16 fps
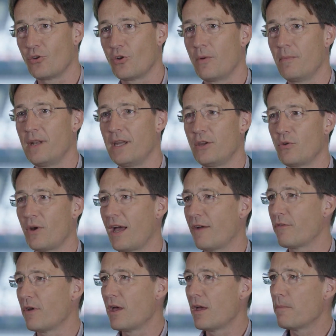Normally you
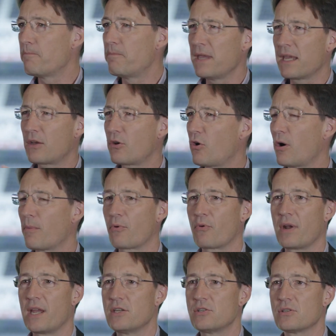have big
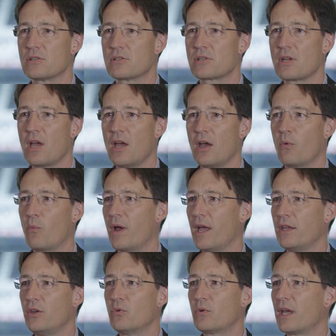corporations
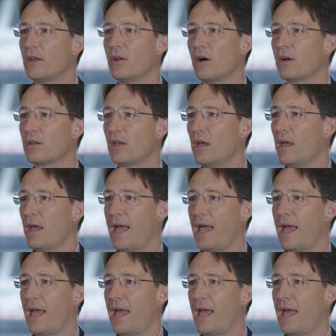where you cannot